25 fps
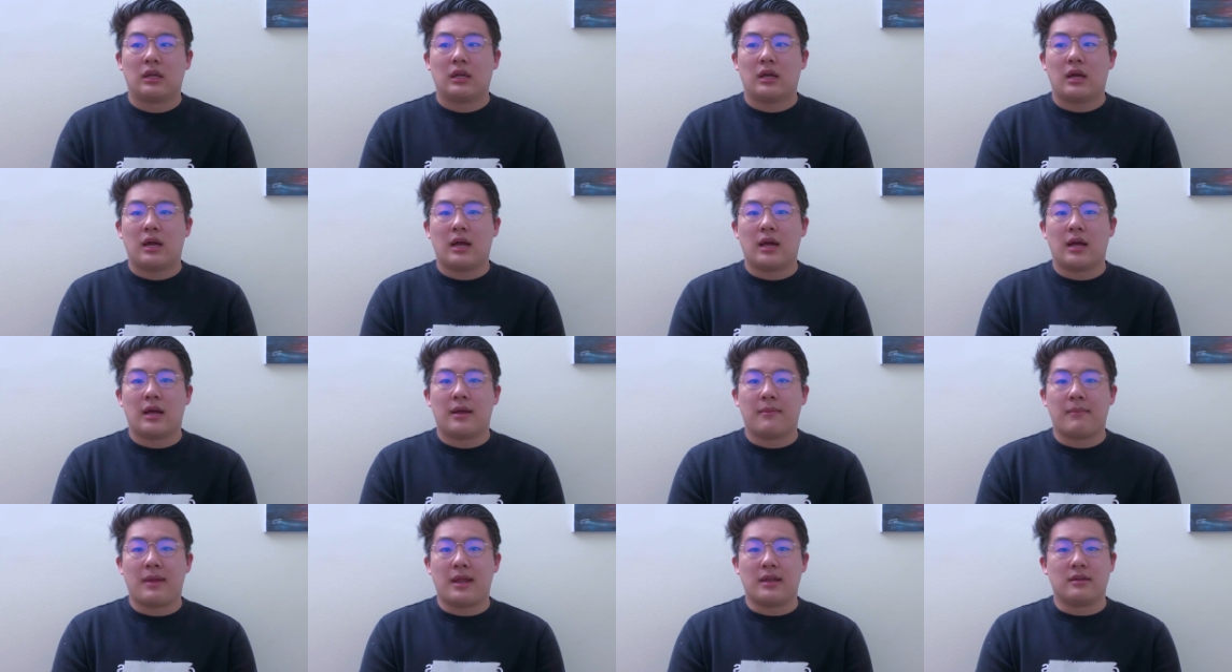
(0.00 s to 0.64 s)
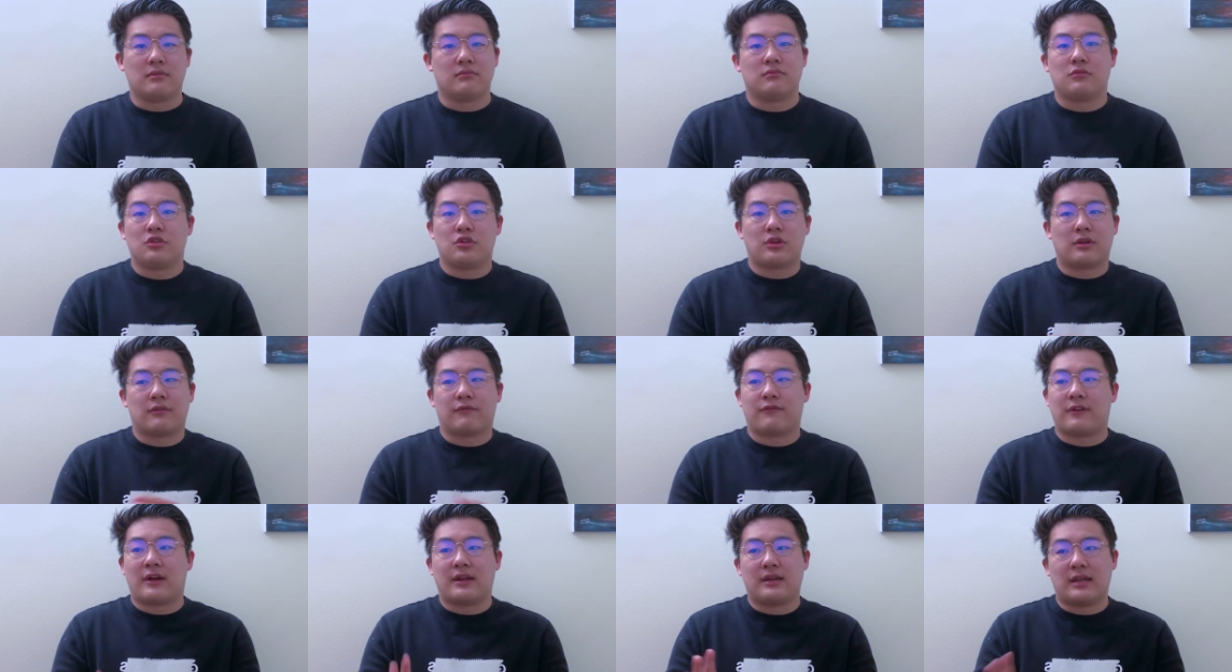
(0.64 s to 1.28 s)
Um, and you
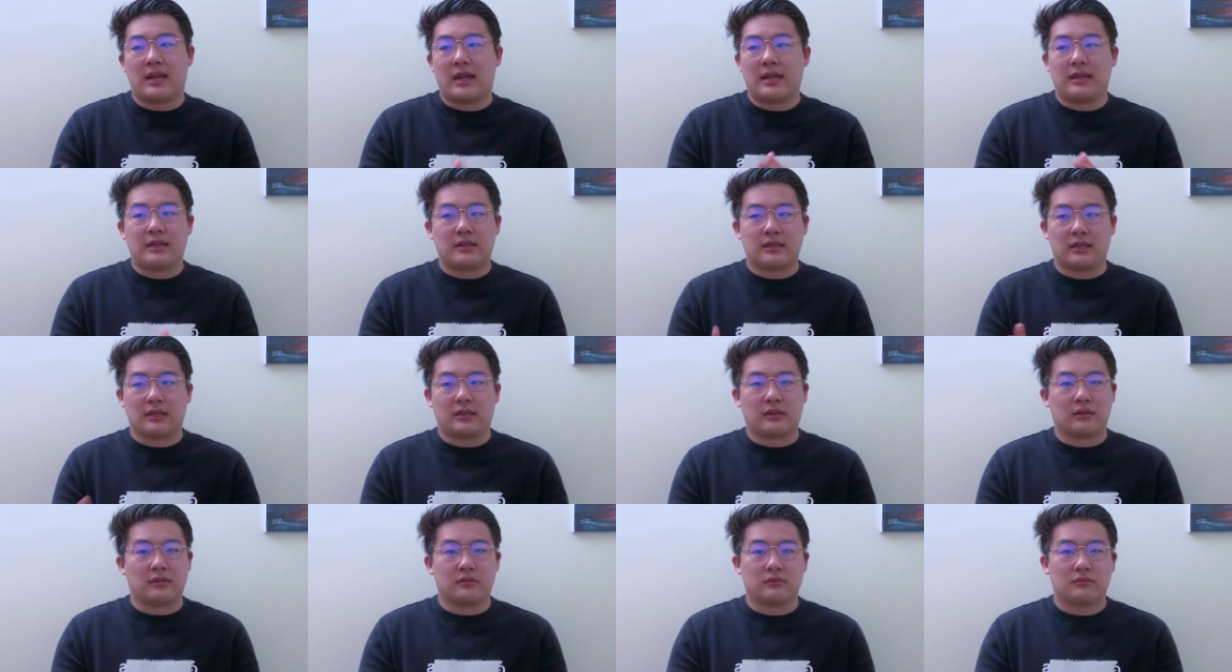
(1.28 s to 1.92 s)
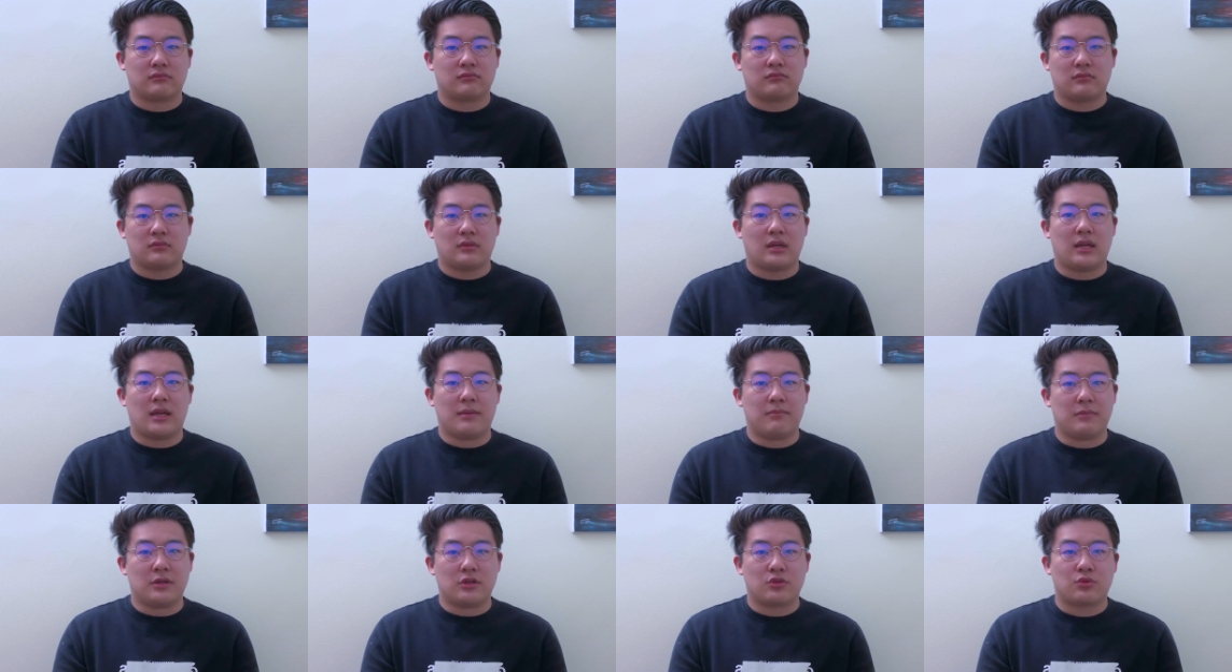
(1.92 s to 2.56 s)
can find anything
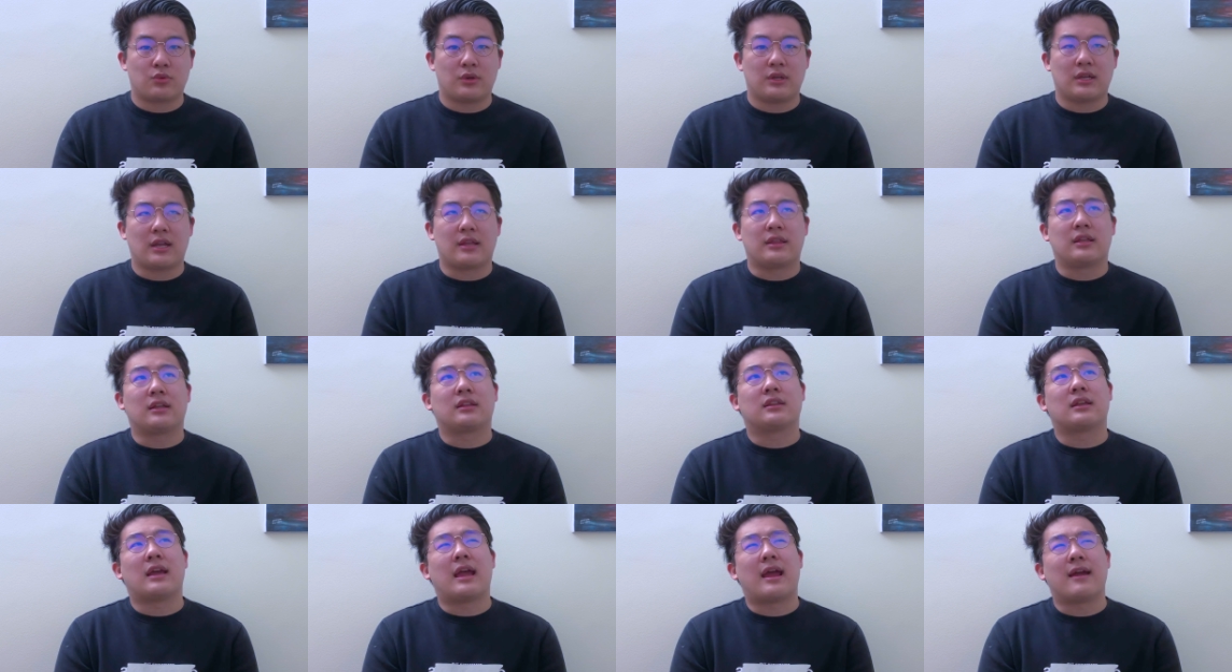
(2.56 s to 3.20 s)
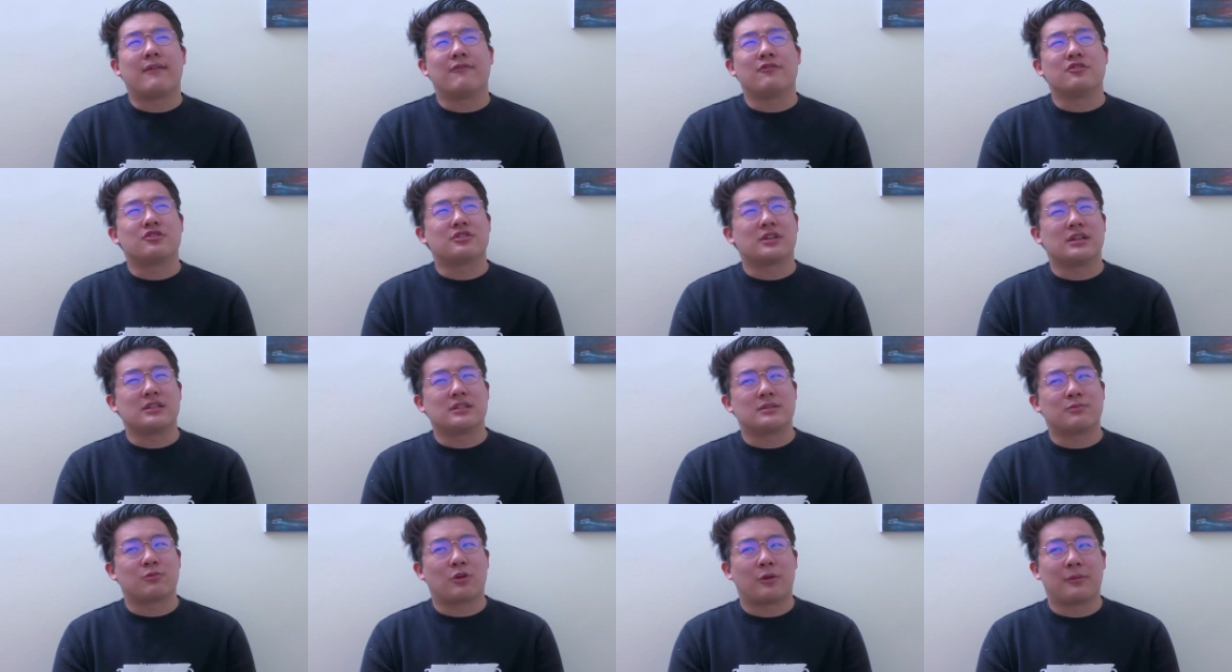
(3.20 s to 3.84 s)
in between. I think the average size
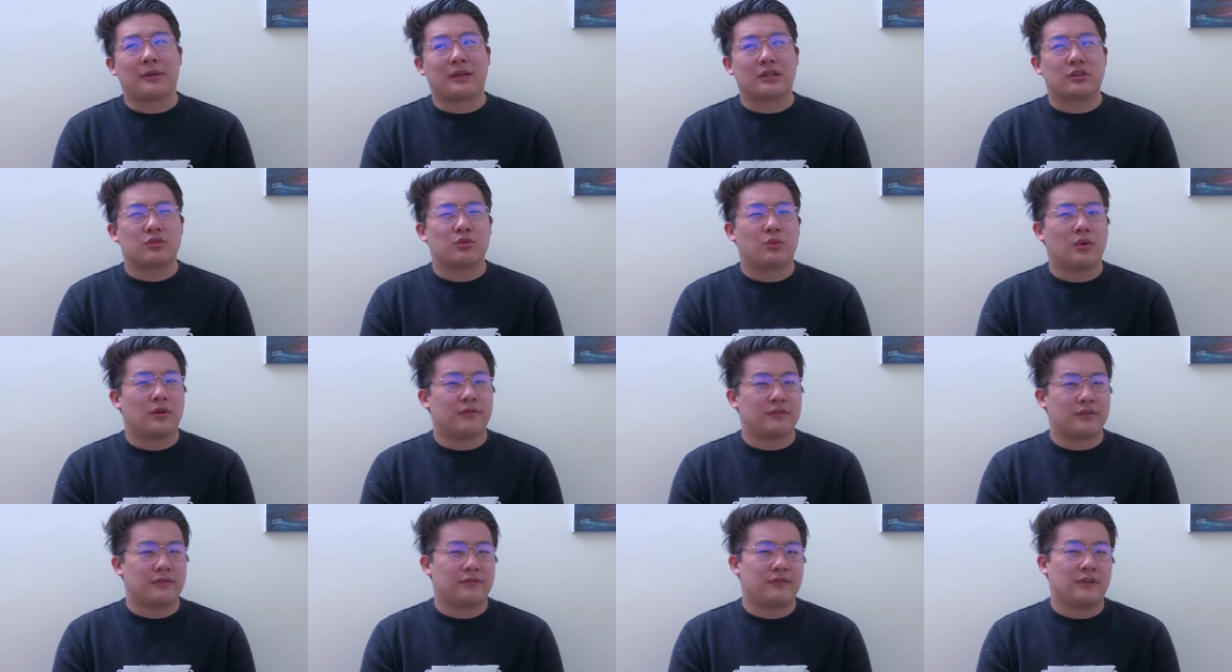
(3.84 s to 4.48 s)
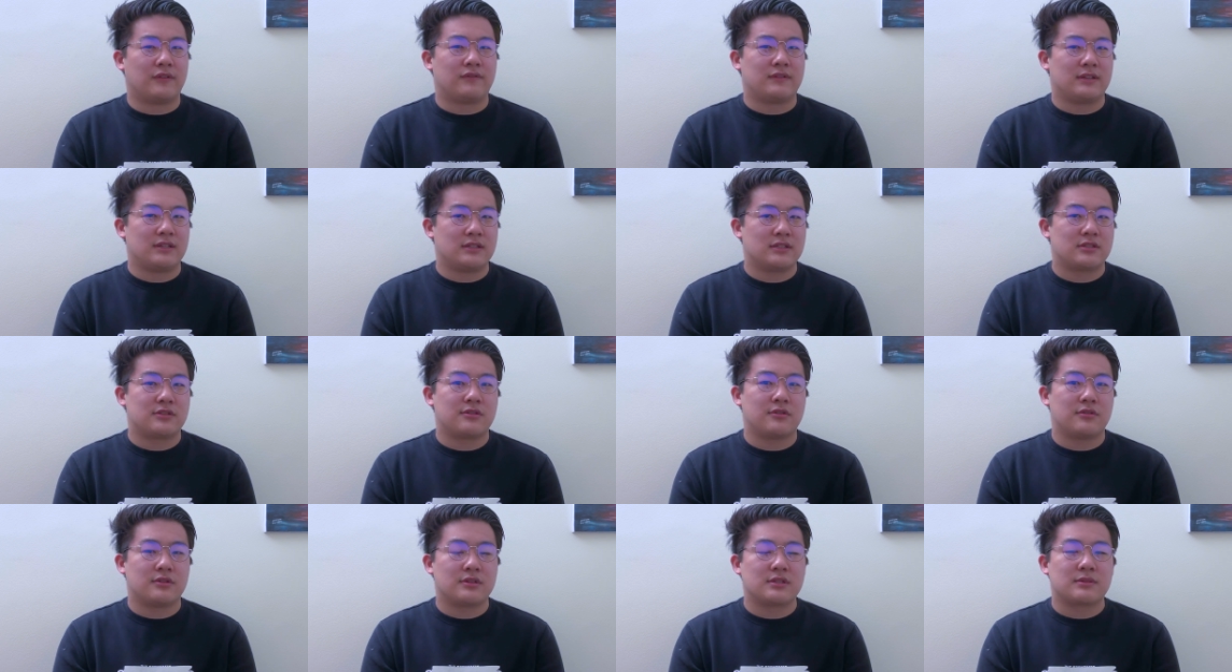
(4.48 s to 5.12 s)
is probably like 12 to 15
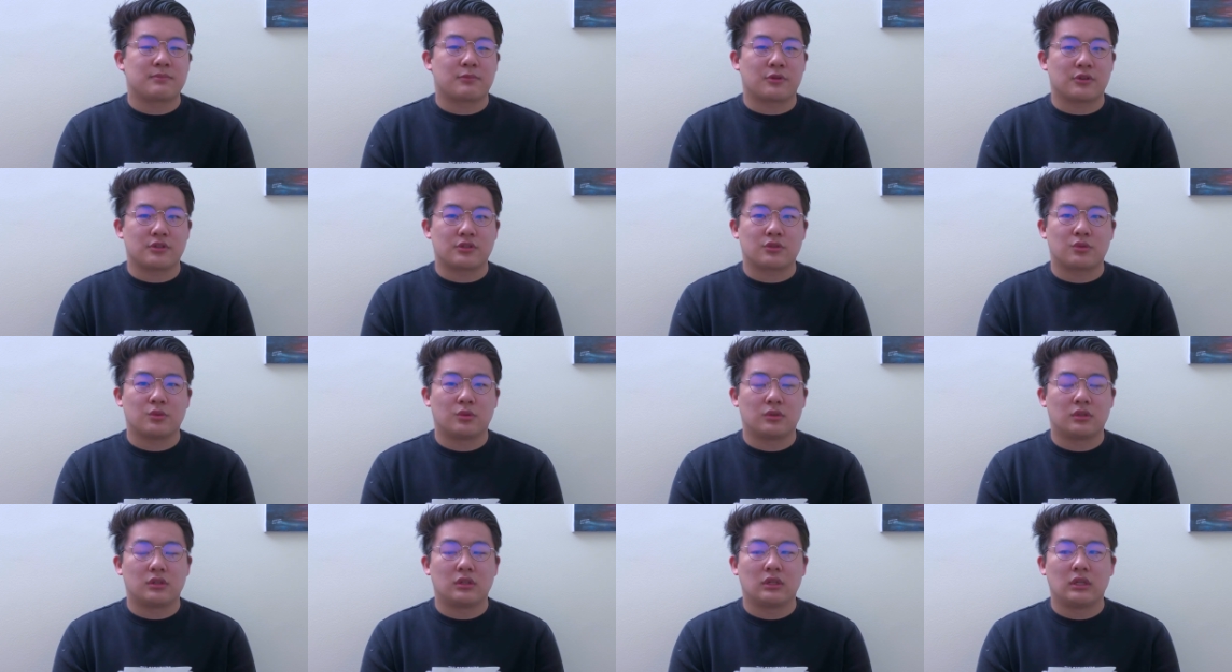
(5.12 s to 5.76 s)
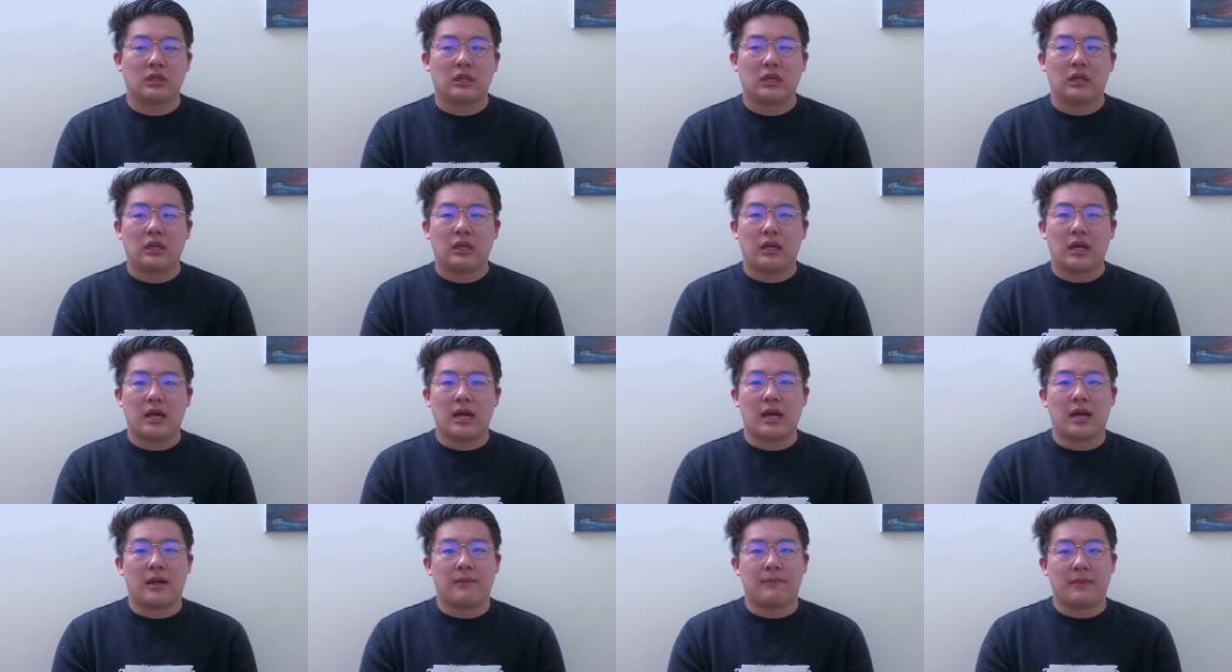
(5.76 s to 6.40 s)
students per school
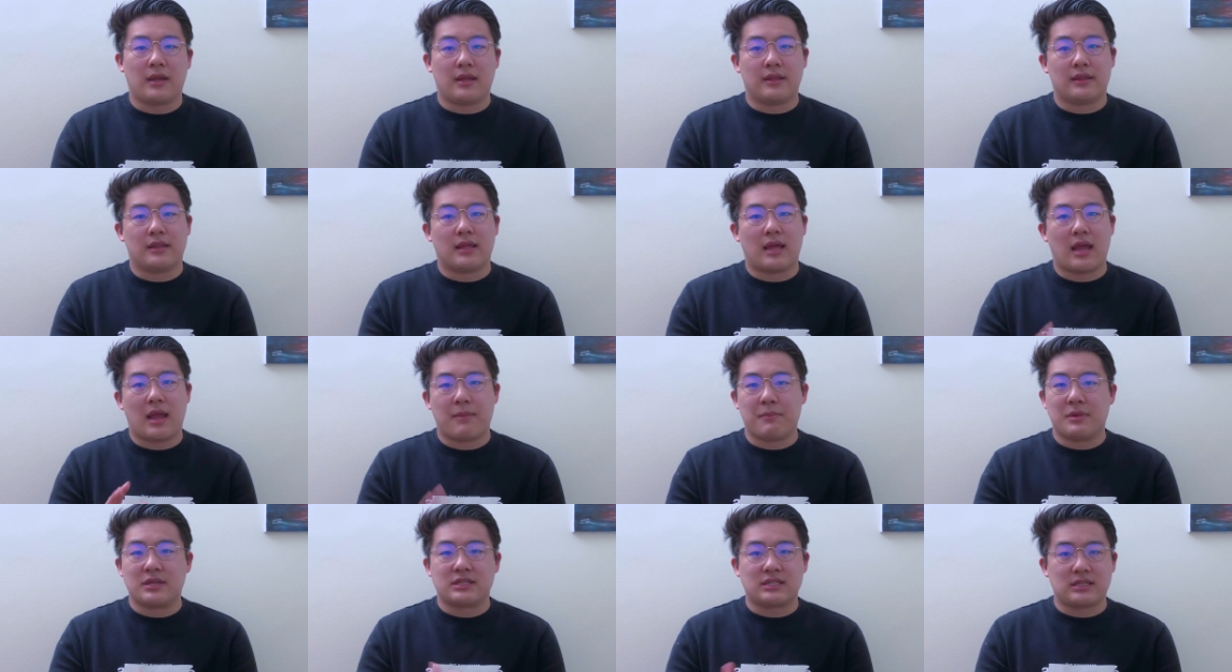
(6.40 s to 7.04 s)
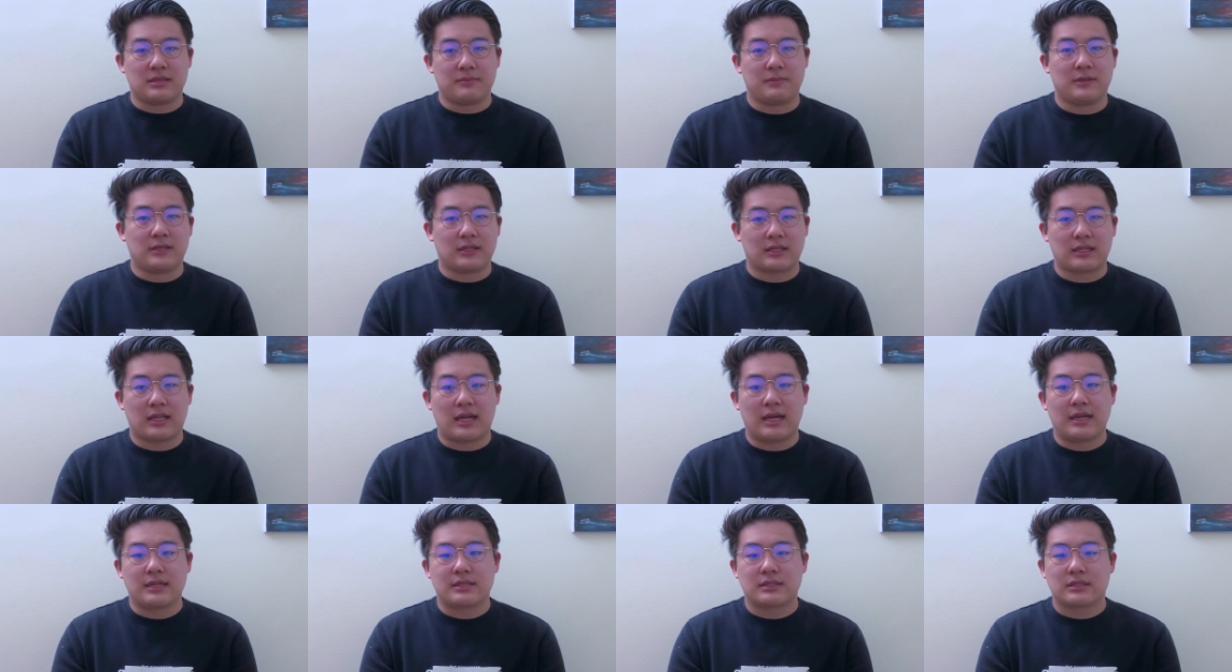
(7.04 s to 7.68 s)
um, in the MSTP
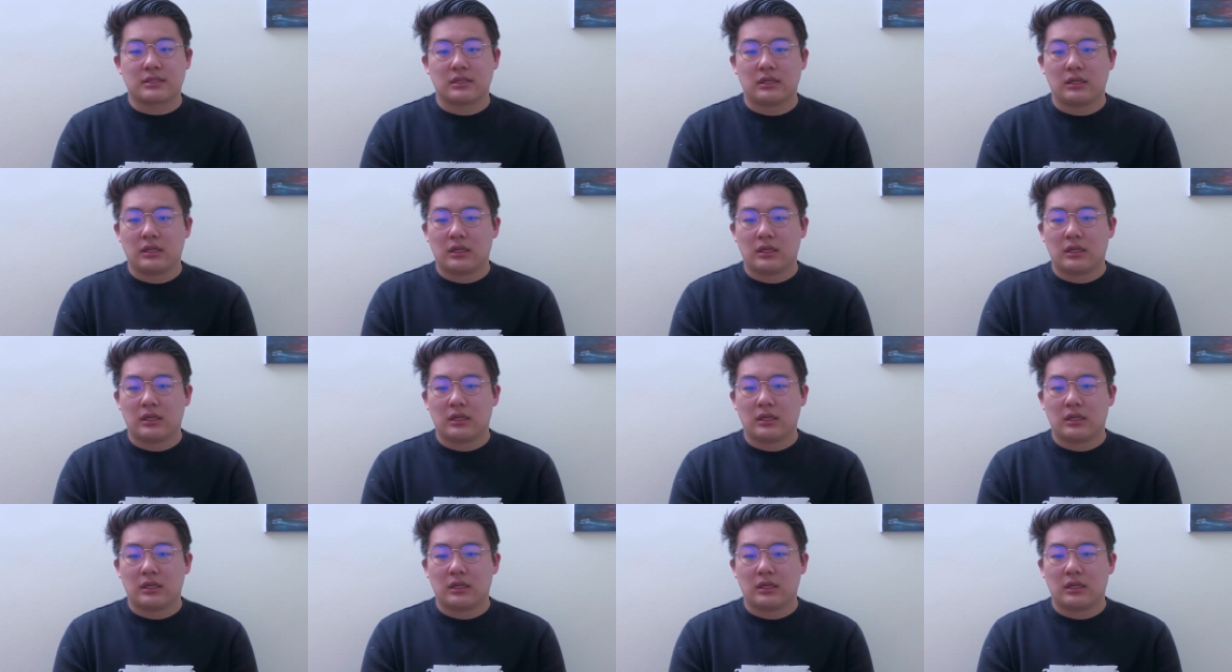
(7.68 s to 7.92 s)
class.